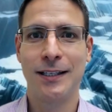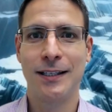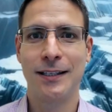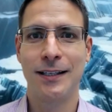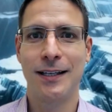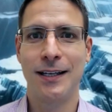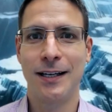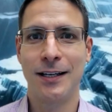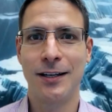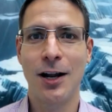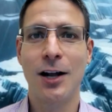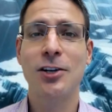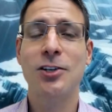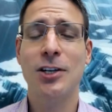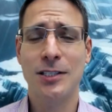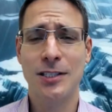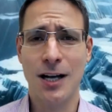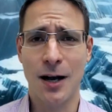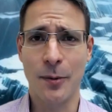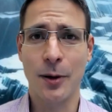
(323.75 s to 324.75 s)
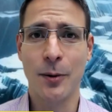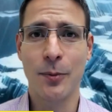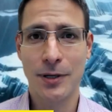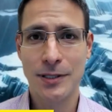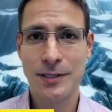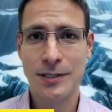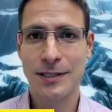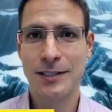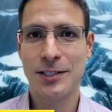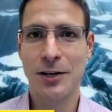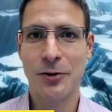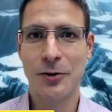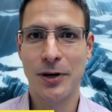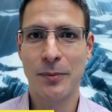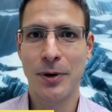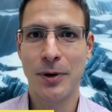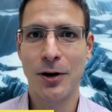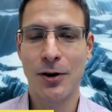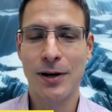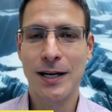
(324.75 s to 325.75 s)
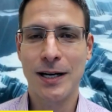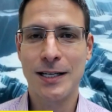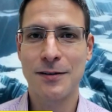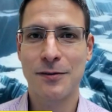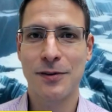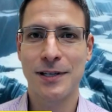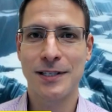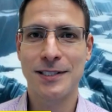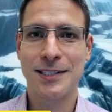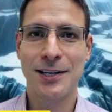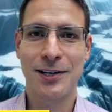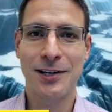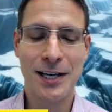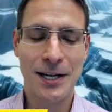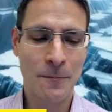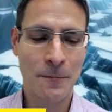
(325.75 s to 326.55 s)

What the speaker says: not just comic books. In general, I bought all kinds of things there.